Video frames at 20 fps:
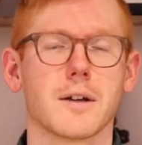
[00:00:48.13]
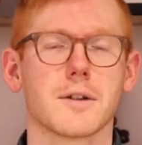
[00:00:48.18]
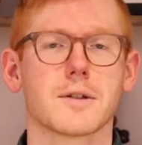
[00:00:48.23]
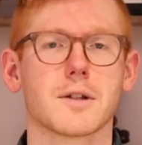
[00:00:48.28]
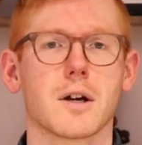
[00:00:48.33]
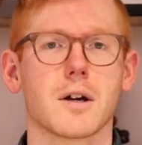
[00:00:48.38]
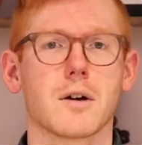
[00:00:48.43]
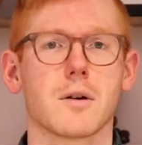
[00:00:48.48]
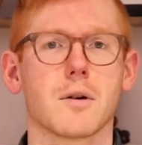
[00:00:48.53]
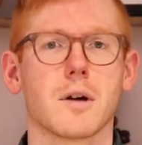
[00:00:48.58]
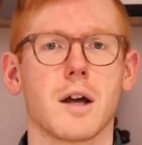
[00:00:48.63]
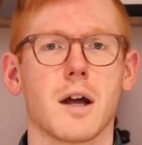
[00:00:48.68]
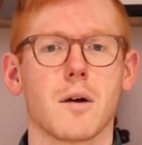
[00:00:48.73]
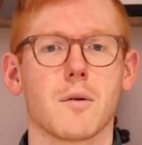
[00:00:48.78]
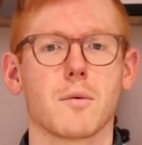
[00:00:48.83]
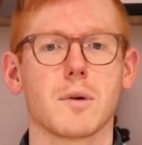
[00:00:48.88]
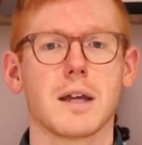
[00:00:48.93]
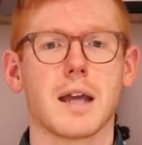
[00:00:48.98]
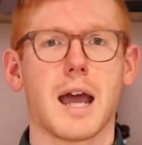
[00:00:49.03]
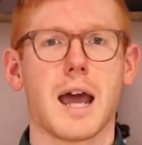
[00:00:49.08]
So
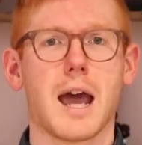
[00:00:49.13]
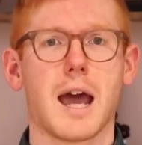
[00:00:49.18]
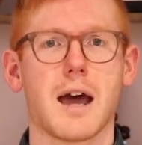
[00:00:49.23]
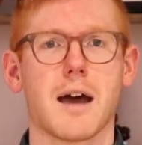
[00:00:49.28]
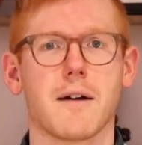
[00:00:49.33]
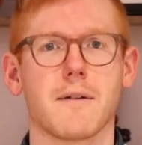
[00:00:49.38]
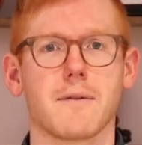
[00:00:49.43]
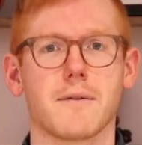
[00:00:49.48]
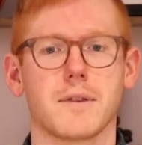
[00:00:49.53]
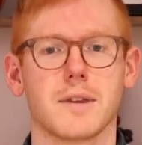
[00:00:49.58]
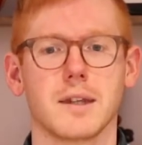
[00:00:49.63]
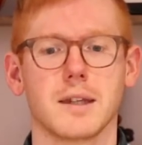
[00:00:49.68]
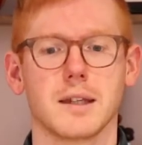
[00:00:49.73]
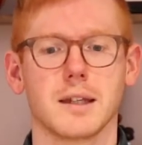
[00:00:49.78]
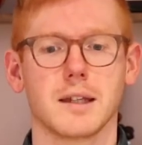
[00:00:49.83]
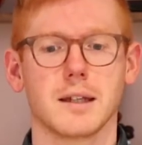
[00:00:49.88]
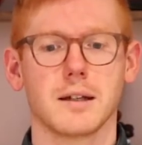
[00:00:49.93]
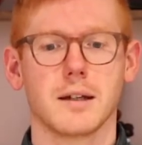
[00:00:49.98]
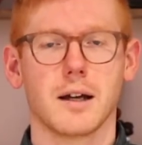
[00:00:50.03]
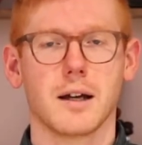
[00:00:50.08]
we have
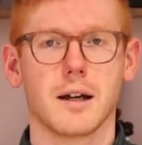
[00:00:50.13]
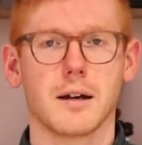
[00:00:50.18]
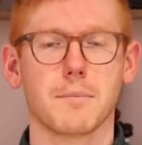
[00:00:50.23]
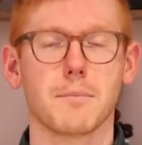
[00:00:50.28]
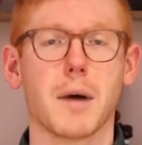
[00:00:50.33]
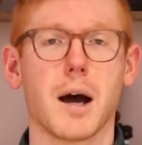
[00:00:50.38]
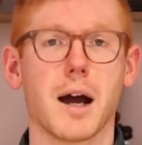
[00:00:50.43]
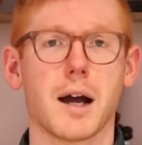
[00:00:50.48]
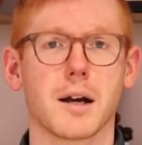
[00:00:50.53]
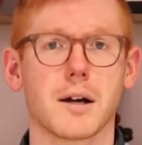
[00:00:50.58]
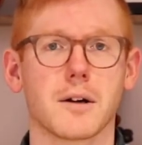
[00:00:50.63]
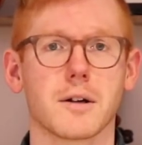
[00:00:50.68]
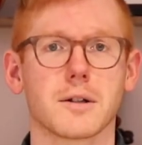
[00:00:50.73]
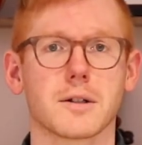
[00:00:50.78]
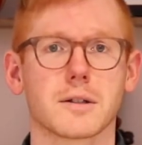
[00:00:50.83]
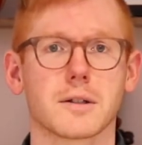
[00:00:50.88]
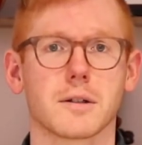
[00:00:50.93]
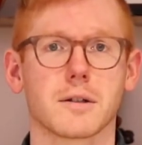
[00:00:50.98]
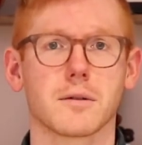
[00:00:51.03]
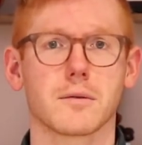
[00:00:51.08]
the uh,
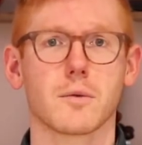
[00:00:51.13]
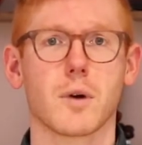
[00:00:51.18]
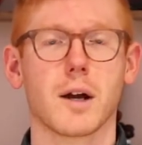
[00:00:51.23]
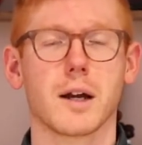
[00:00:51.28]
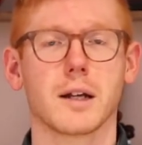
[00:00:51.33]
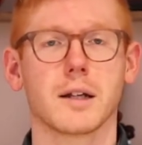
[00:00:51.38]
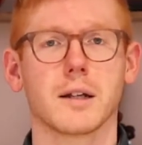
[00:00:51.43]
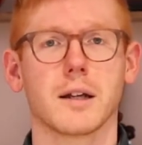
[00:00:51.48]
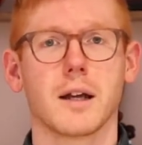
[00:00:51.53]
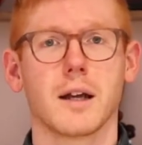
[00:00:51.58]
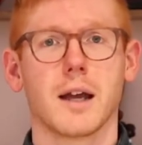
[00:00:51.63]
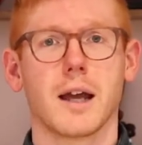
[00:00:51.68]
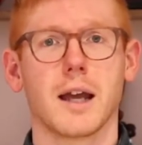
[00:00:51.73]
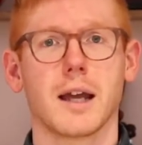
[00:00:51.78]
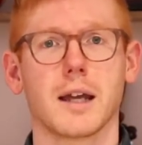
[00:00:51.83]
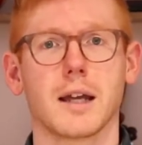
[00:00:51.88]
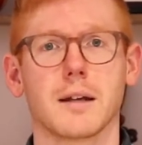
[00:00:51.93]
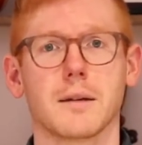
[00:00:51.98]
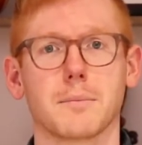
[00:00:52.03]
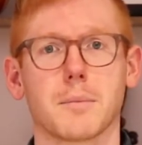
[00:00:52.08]
buyers write
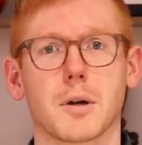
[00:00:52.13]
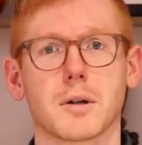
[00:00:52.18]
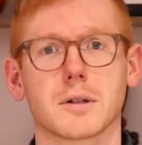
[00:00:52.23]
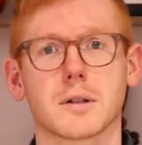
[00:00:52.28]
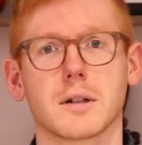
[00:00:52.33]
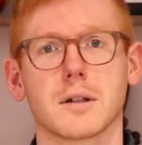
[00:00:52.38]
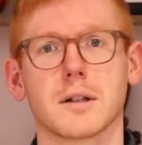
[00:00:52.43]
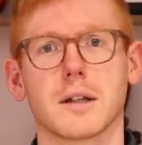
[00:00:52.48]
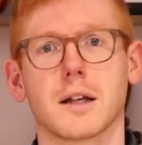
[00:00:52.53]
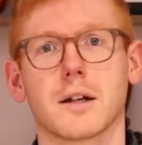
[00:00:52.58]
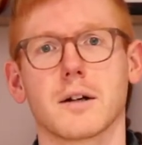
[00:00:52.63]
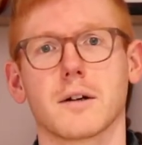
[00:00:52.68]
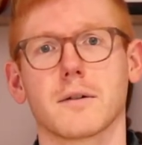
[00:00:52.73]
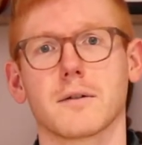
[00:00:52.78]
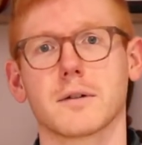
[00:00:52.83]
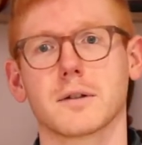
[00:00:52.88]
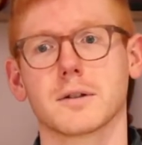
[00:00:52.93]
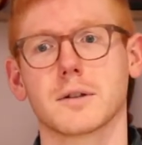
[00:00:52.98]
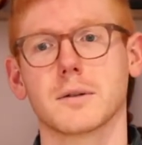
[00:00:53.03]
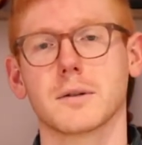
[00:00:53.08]
a personal
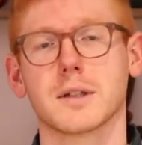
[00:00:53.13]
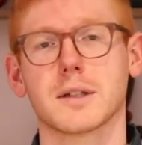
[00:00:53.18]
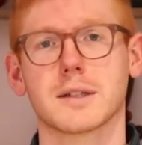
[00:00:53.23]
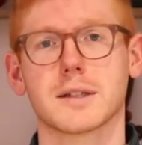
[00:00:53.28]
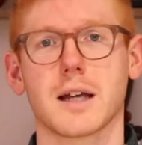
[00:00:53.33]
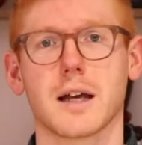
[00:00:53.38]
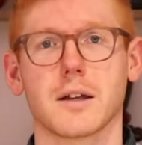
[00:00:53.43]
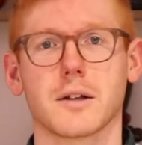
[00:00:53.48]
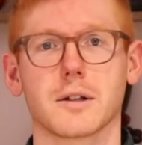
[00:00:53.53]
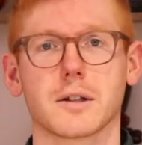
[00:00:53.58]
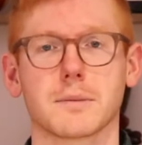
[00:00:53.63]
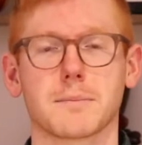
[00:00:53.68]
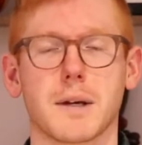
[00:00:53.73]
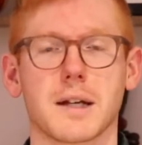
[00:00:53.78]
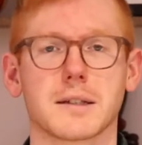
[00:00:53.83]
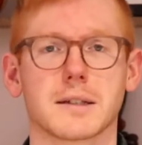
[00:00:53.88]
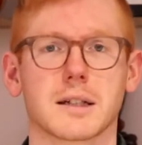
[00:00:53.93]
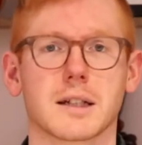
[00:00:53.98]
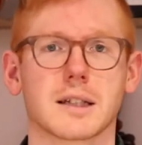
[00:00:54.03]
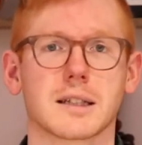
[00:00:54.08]
letter to the sellers,
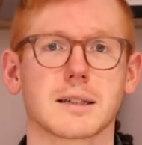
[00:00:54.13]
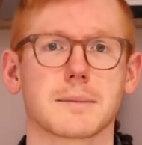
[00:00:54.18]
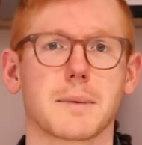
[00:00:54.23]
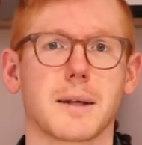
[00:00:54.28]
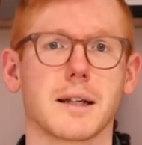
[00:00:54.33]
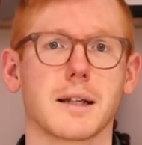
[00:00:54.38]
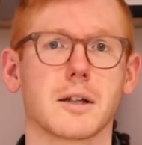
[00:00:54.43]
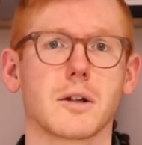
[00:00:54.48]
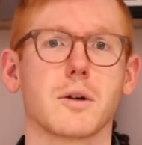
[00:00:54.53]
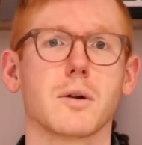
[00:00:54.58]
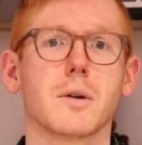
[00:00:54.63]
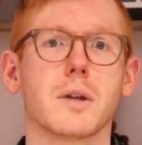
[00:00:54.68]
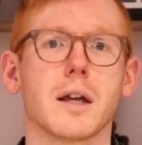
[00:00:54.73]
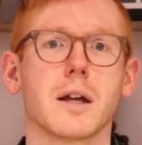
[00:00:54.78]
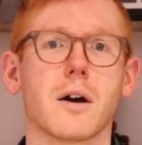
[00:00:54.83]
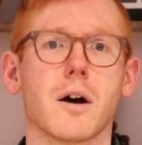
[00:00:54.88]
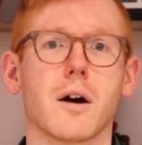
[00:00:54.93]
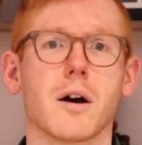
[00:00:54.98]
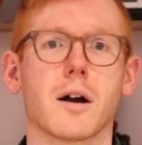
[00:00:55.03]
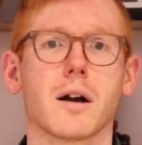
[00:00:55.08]
basically explaining who they
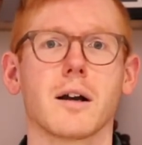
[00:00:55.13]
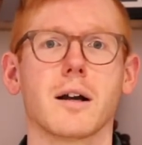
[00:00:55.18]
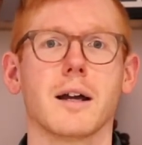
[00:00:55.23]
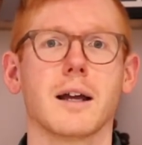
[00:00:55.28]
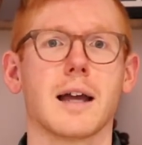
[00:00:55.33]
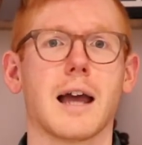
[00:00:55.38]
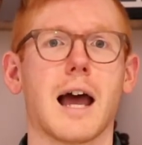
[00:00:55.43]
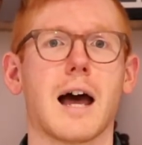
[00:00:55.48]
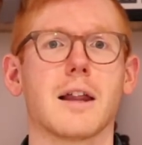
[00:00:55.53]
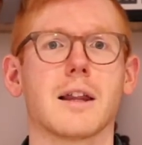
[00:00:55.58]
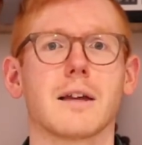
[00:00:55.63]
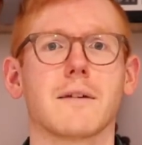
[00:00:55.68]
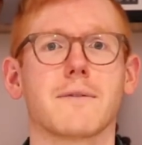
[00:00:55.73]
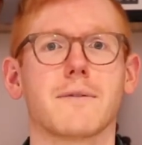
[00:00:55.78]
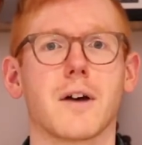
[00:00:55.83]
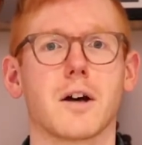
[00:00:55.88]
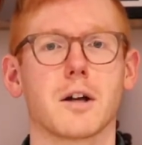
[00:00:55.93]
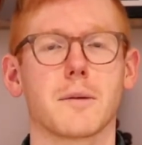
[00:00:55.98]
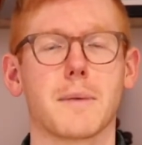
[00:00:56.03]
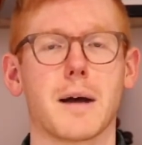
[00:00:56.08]
are, how they
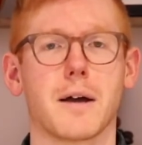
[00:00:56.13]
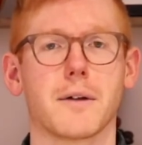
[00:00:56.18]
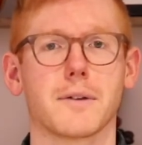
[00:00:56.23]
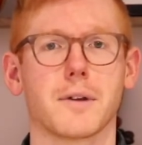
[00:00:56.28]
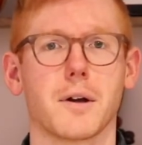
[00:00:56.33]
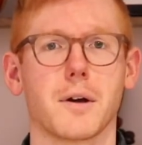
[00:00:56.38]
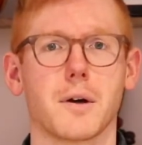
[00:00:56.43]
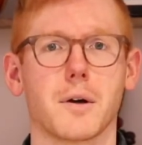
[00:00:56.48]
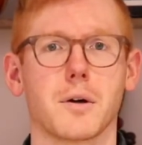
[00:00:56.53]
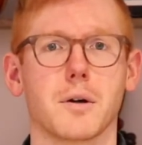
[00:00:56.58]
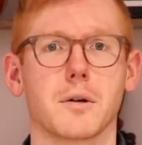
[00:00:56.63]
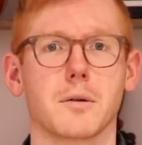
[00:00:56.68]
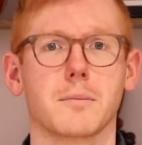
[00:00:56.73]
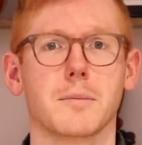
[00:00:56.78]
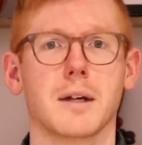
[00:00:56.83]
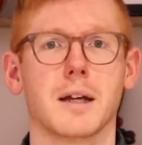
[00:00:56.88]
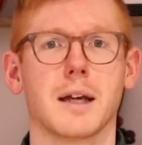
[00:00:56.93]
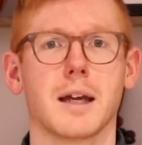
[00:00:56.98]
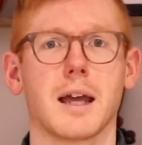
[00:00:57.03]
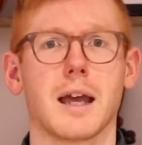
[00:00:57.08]
felt about the home,
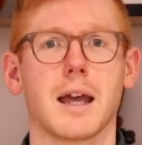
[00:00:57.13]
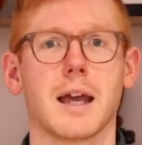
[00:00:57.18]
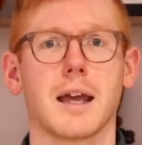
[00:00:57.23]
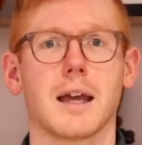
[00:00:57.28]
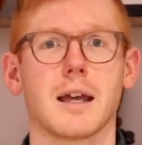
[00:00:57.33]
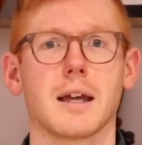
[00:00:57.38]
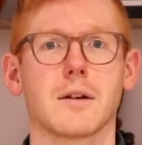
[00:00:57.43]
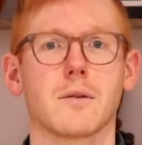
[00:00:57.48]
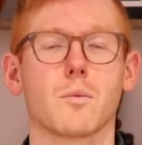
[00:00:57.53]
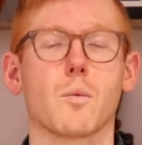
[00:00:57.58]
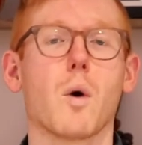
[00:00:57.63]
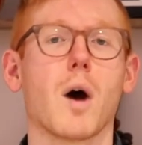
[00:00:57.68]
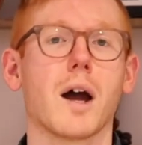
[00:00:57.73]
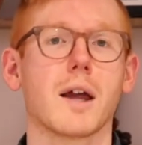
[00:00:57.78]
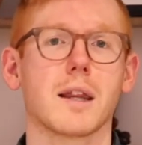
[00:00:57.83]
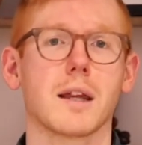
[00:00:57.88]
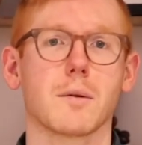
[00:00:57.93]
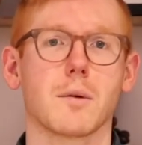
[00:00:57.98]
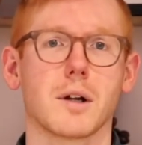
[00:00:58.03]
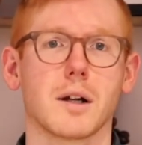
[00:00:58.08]
and why
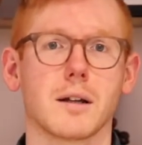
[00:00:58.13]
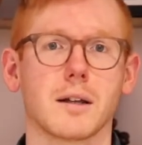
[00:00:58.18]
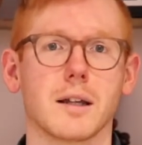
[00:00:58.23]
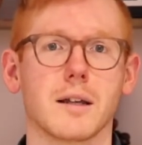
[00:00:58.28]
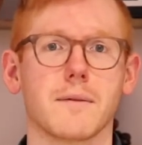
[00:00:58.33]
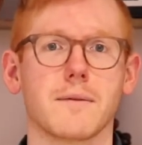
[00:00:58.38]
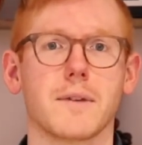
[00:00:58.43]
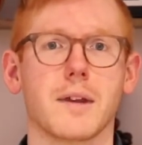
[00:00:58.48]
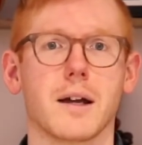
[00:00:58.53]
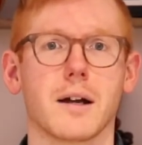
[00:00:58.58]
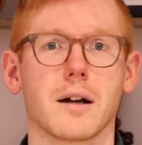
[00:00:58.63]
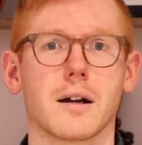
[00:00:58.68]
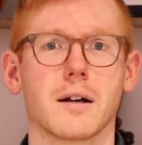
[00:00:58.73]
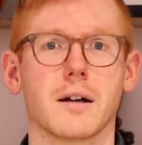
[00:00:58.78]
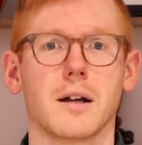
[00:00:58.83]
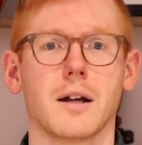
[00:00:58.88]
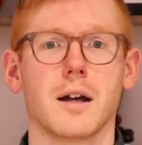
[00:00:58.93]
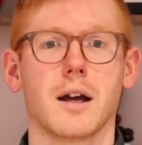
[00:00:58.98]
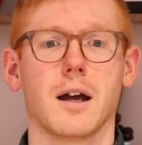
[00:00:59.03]
they want to live there.